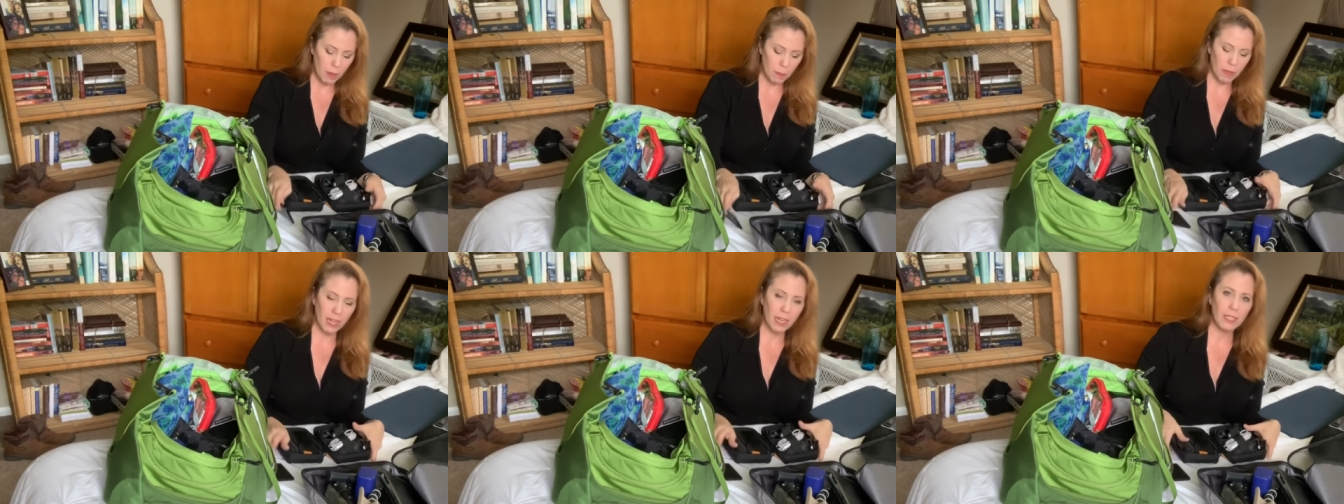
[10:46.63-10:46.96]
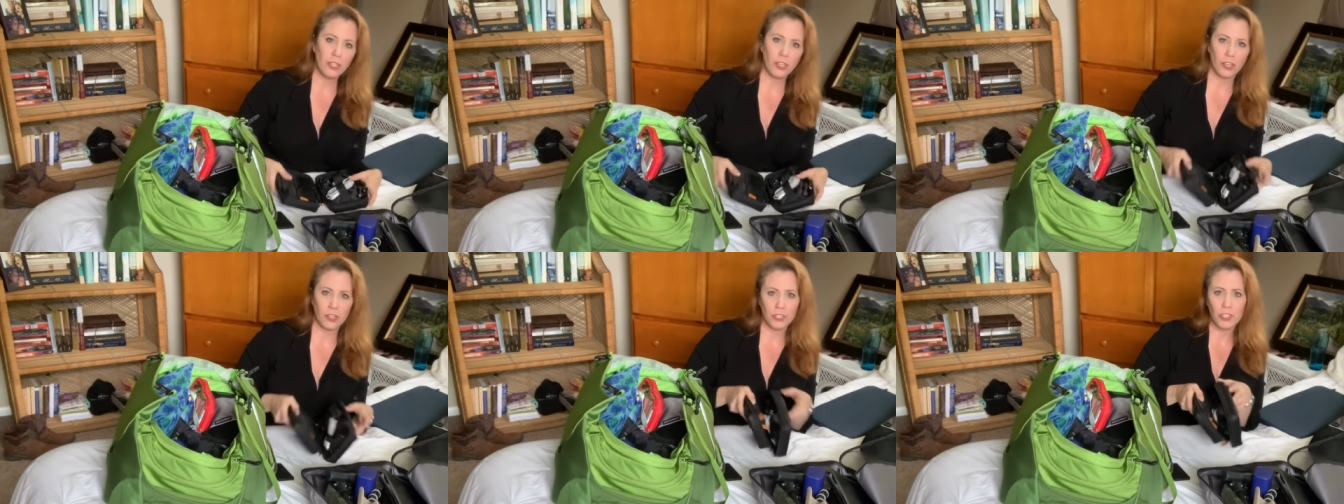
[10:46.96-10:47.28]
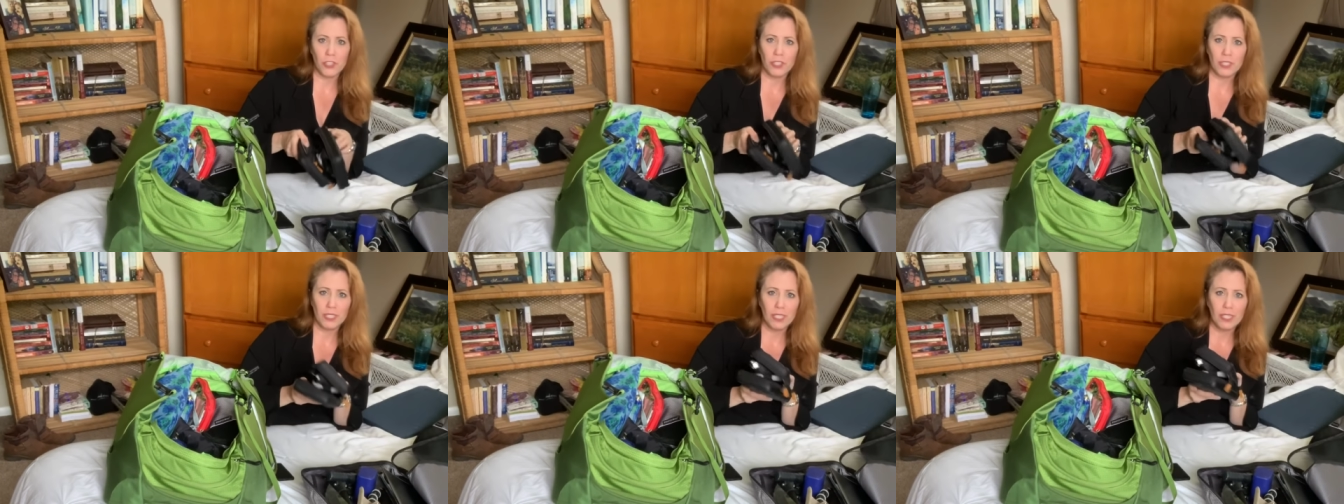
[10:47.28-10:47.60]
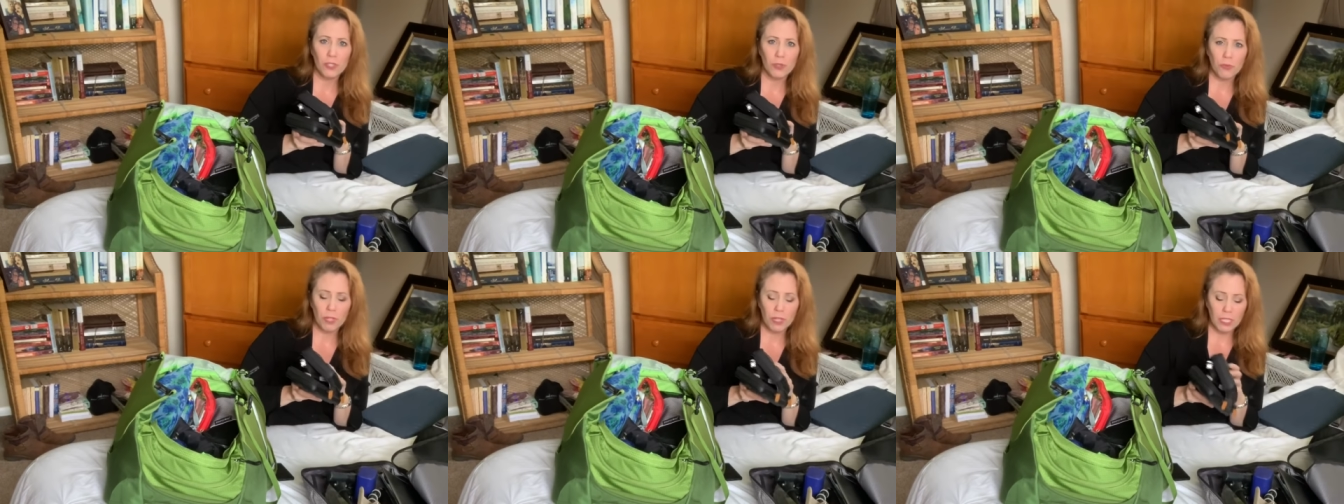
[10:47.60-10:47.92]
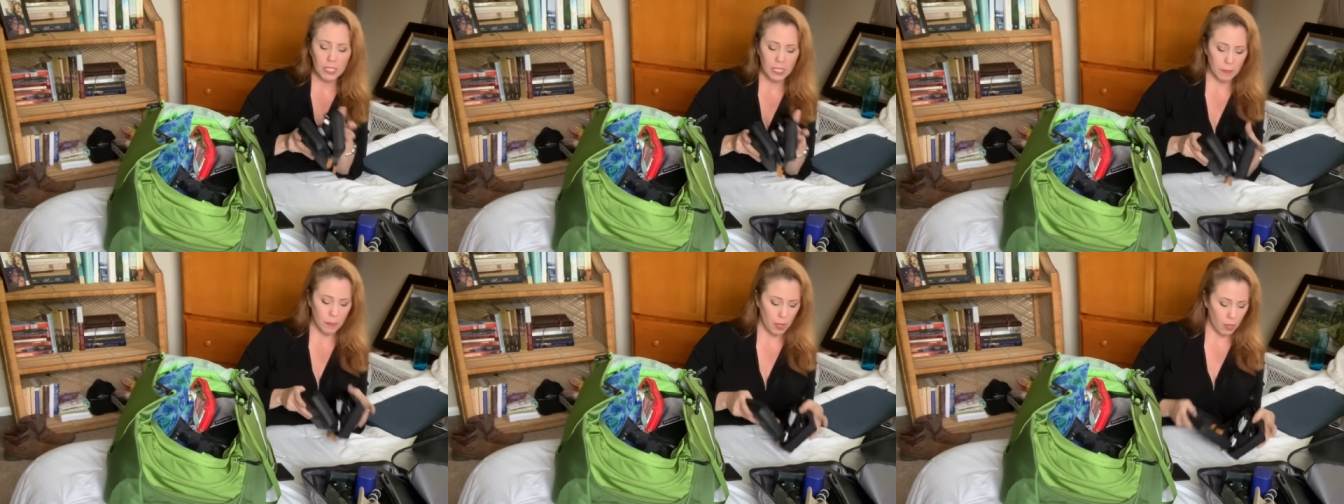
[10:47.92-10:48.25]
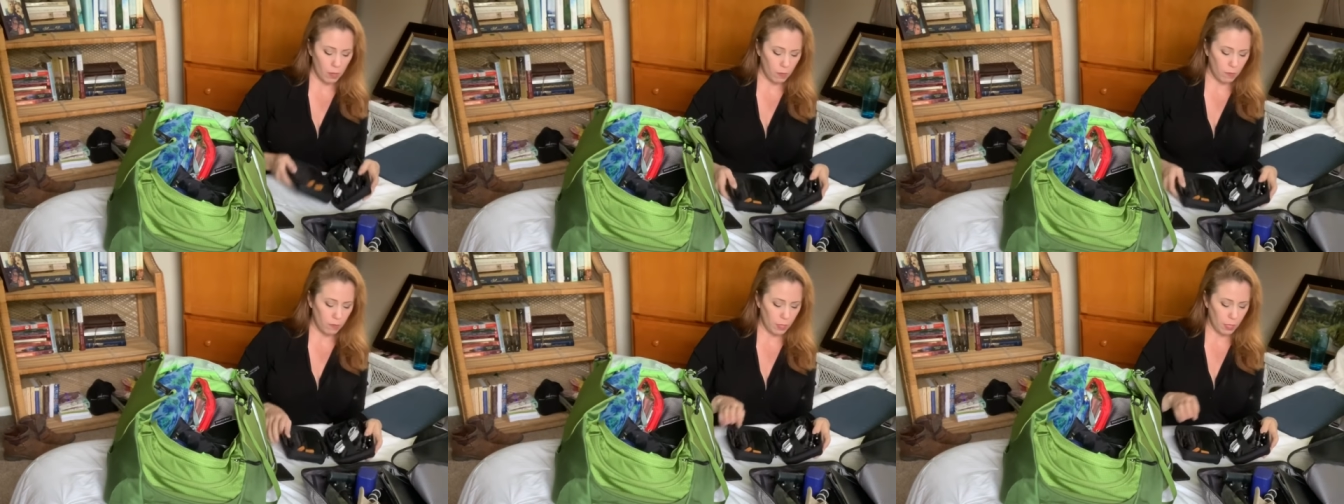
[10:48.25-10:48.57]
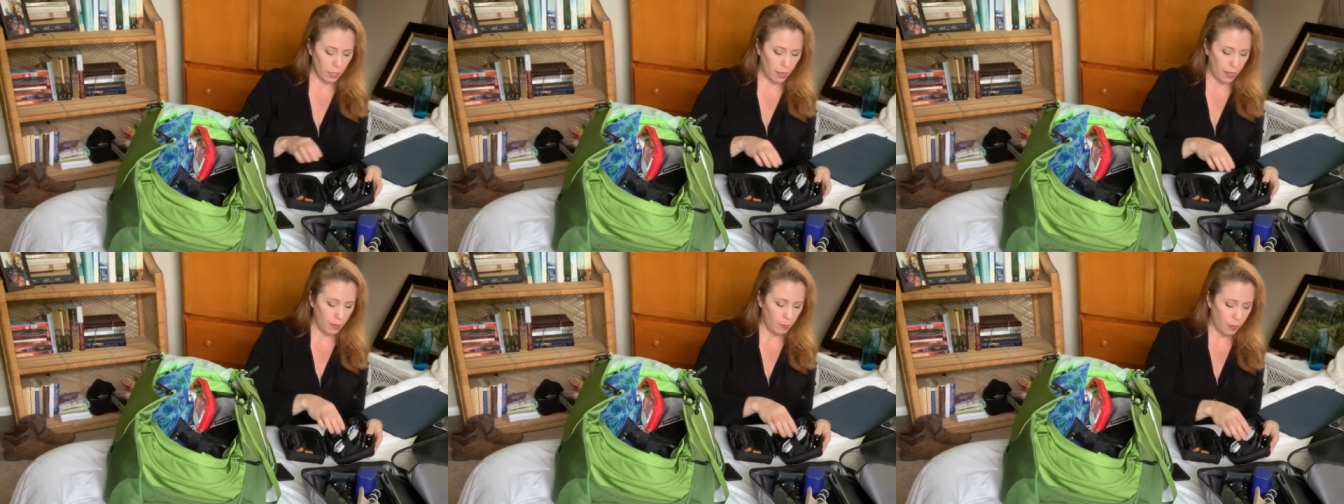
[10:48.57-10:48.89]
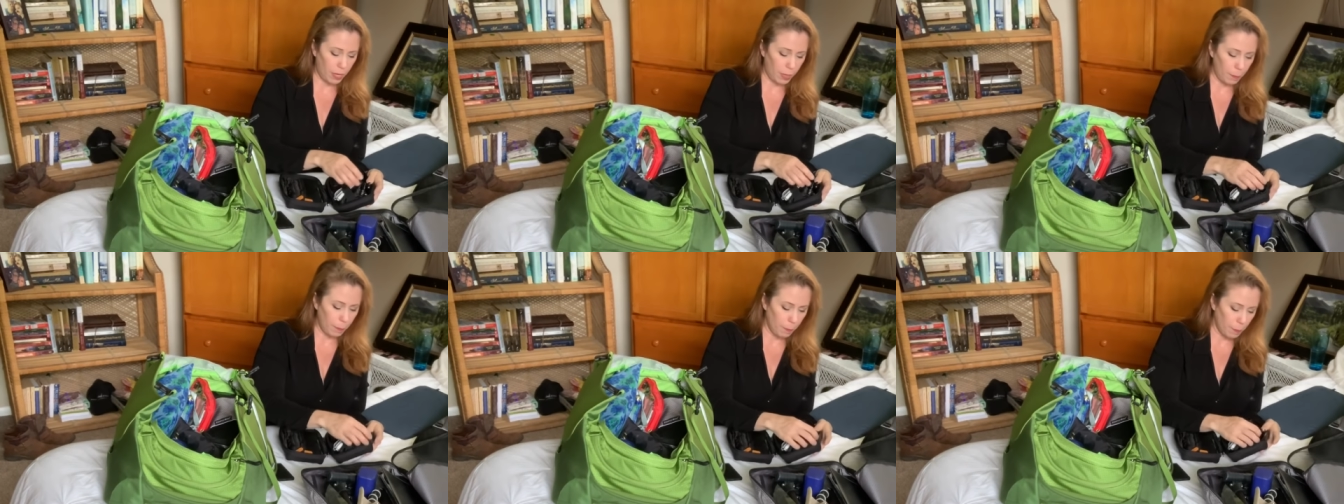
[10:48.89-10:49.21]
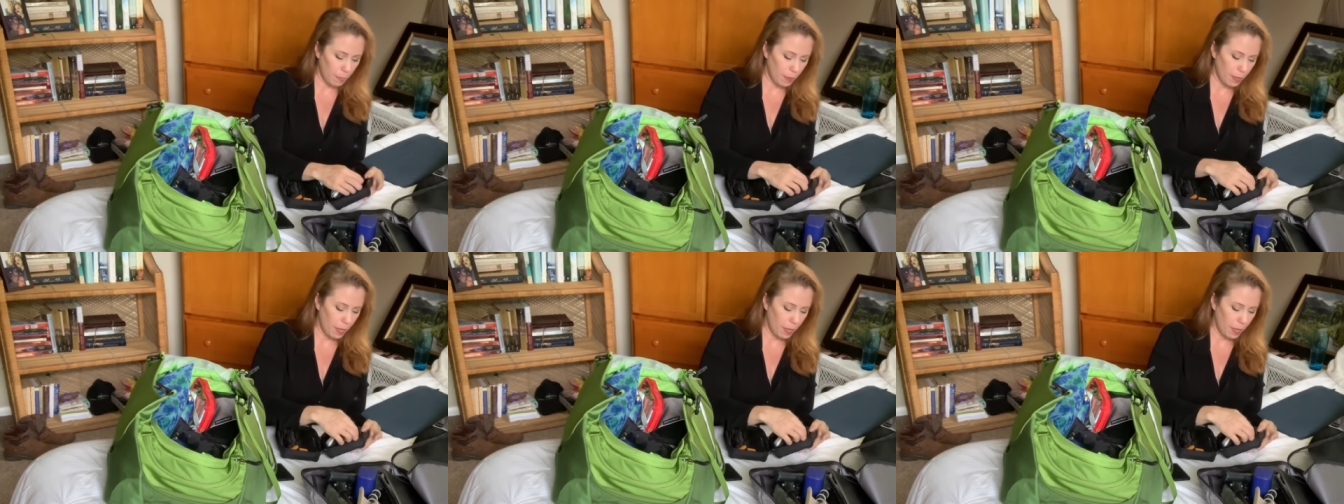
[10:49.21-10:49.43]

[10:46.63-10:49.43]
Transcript: But as you can see, it's really small, really lightweight.